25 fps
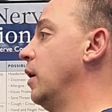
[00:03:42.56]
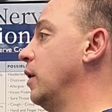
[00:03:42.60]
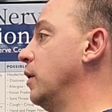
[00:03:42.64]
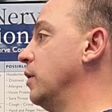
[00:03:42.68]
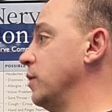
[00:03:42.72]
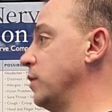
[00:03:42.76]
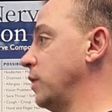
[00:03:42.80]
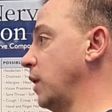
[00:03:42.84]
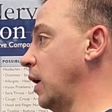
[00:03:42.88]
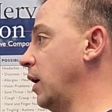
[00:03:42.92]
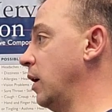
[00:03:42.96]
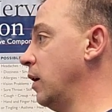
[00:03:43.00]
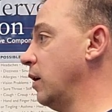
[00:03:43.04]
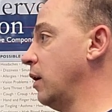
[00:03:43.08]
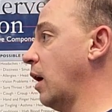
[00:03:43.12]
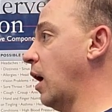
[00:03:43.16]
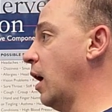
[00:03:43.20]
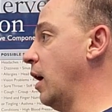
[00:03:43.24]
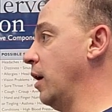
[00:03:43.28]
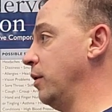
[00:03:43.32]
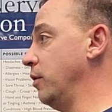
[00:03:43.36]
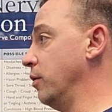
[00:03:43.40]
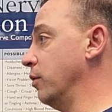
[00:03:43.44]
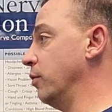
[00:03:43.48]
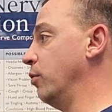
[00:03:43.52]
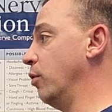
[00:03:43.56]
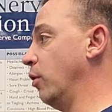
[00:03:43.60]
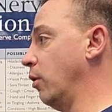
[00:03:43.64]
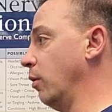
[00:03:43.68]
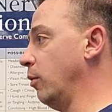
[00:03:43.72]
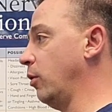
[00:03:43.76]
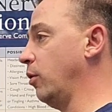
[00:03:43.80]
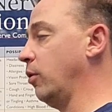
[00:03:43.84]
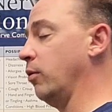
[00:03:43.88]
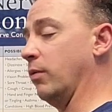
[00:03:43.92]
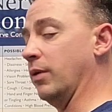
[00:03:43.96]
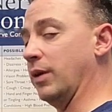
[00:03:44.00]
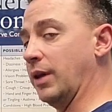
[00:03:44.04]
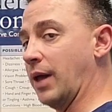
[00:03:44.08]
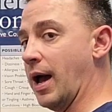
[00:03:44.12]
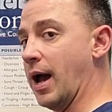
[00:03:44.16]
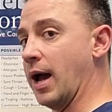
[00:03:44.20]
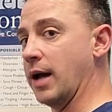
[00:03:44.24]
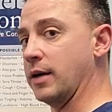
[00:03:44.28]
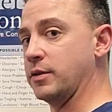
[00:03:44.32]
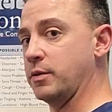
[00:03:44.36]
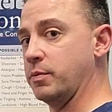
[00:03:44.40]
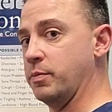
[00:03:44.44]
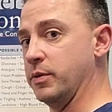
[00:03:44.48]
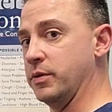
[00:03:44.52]
stand in your normal
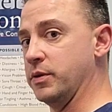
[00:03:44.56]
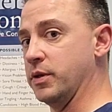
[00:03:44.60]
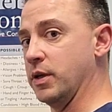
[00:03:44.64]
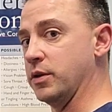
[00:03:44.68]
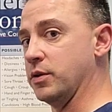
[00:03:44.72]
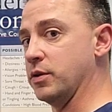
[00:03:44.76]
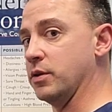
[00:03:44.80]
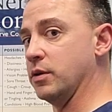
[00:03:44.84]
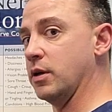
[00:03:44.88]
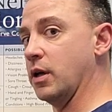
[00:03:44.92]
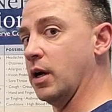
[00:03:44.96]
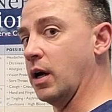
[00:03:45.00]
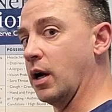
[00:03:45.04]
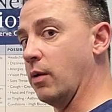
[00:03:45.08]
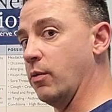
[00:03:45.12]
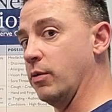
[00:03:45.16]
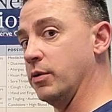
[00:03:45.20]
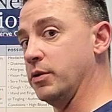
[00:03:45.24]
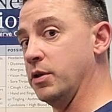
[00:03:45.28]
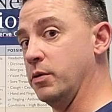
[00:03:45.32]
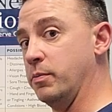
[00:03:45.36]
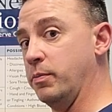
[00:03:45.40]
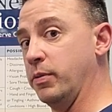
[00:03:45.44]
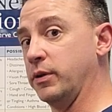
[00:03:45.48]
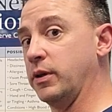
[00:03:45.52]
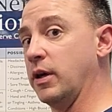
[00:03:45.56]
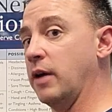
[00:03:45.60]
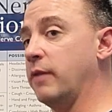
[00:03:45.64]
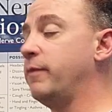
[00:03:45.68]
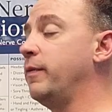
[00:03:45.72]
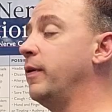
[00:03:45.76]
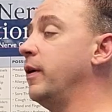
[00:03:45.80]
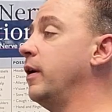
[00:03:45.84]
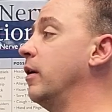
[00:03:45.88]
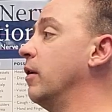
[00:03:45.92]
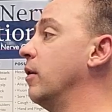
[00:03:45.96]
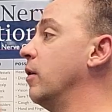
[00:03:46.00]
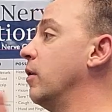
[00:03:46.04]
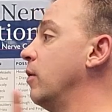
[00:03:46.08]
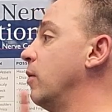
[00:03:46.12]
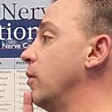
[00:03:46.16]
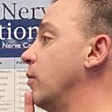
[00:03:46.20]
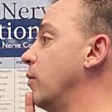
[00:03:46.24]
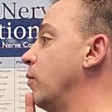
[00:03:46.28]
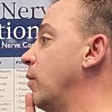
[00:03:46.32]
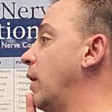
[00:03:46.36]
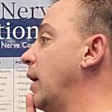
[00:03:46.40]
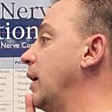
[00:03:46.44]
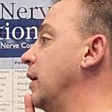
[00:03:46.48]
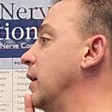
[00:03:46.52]
relaxed position, and I want you to put that finger
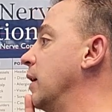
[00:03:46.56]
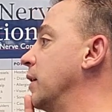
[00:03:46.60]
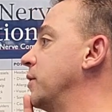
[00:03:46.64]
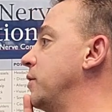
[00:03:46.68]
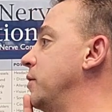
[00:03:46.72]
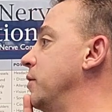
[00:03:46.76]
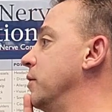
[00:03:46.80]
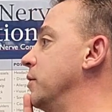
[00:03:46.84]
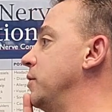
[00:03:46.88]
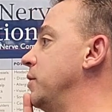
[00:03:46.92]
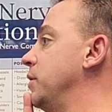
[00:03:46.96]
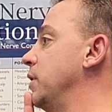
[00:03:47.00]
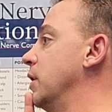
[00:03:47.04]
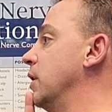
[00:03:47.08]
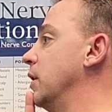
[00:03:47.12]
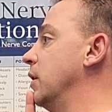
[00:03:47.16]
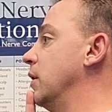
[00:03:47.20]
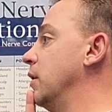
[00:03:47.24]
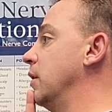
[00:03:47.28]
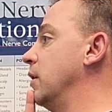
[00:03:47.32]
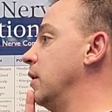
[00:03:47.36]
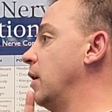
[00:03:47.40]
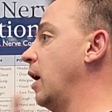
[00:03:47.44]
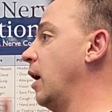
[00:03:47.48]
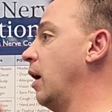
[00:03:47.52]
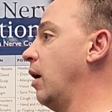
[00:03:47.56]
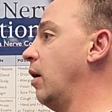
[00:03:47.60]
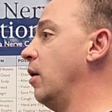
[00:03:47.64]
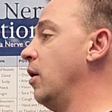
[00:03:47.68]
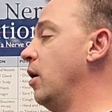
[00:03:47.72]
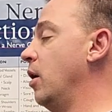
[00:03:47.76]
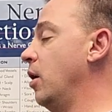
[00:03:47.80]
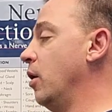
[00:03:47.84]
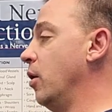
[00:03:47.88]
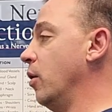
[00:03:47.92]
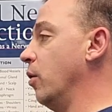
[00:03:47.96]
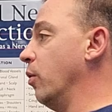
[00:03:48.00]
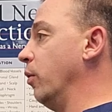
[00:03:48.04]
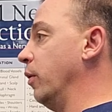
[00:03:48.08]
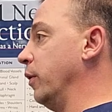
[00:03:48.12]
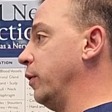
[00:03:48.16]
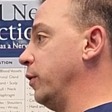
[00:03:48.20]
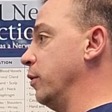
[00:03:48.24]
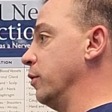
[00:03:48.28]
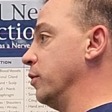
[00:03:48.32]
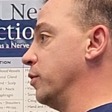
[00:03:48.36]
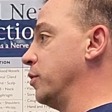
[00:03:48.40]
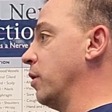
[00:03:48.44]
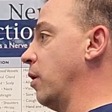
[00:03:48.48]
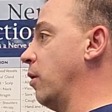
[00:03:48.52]
right next to your chin. Now, with
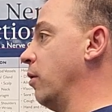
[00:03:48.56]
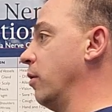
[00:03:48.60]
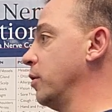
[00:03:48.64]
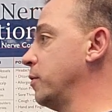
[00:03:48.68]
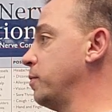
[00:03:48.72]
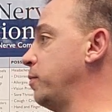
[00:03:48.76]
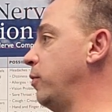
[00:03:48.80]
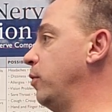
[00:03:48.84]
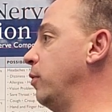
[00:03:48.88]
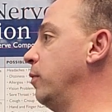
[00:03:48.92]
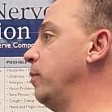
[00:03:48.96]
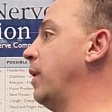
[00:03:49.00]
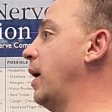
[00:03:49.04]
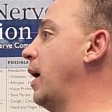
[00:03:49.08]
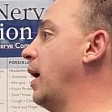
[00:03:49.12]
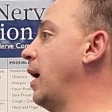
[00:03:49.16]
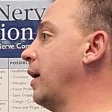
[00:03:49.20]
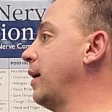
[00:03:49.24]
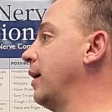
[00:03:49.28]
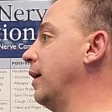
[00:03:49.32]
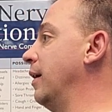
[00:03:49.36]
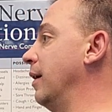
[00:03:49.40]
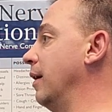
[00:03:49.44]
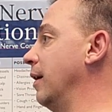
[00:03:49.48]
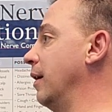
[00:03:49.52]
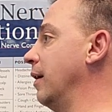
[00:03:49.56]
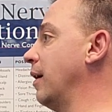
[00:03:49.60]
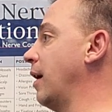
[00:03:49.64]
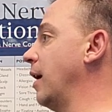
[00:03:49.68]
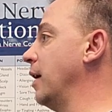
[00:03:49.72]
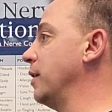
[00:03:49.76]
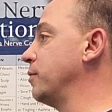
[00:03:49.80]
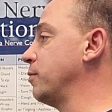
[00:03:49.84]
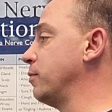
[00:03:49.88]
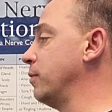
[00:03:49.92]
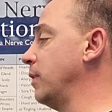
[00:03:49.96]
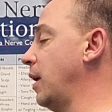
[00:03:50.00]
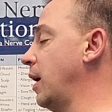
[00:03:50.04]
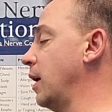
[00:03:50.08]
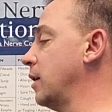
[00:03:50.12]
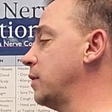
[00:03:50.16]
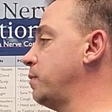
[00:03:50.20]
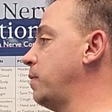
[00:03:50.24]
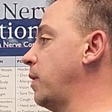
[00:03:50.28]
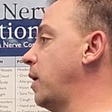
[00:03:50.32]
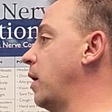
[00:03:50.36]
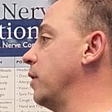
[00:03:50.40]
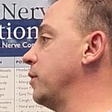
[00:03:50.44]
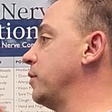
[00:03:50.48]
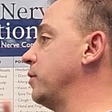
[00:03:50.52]
your shoulders pulled back and in a nice relaxed
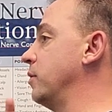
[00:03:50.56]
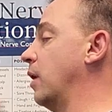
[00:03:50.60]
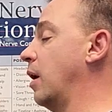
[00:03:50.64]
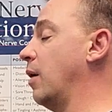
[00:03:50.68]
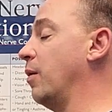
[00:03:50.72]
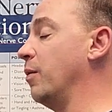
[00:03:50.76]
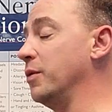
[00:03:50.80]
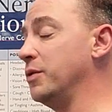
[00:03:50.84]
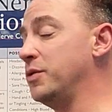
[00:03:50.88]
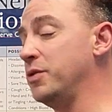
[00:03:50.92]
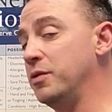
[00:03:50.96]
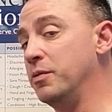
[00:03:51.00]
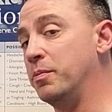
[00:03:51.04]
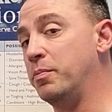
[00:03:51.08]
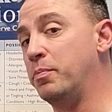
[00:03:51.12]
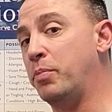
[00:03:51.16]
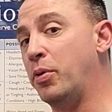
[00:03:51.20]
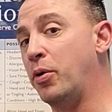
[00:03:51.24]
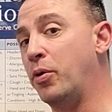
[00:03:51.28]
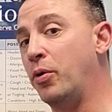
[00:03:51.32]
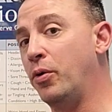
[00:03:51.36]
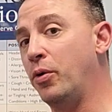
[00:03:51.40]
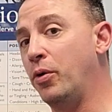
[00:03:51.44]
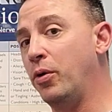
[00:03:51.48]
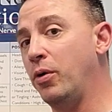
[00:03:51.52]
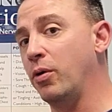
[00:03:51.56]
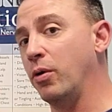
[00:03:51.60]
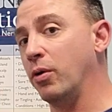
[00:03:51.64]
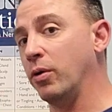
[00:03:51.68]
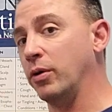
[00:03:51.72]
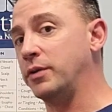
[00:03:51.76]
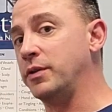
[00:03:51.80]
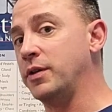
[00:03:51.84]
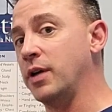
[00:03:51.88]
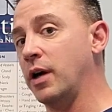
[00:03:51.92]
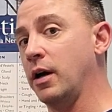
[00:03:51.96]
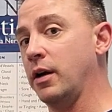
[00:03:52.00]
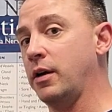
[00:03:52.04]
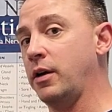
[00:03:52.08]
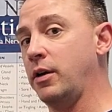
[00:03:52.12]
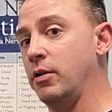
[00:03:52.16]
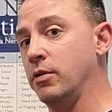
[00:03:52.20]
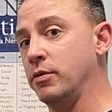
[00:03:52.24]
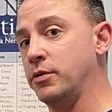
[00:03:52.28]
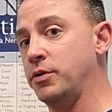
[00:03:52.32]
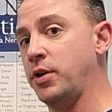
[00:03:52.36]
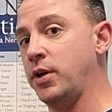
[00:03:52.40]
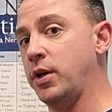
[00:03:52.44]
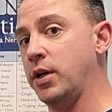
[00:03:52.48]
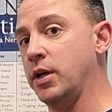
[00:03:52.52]
posture, I want you to pull or tuck your
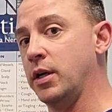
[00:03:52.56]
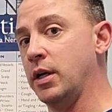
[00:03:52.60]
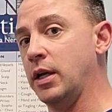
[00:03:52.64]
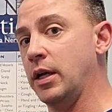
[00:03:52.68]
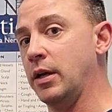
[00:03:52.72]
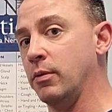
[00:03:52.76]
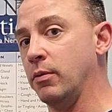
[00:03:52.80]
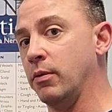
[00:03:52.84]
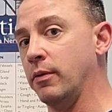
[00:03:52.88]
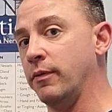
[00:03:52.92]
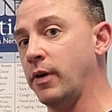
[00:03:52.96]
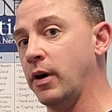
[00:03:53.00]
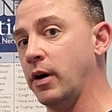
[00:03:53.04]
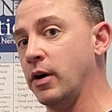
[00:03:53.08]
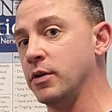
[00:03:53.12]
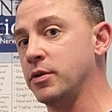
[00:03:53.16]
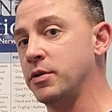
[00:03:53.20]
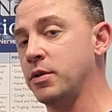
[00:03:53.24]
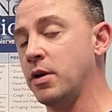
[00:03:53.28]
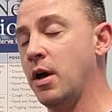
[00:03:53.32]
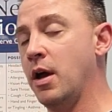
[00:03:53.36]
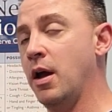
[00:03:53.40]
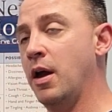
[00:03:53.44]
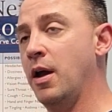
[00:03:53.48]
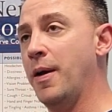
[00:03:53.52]
chin in reverse.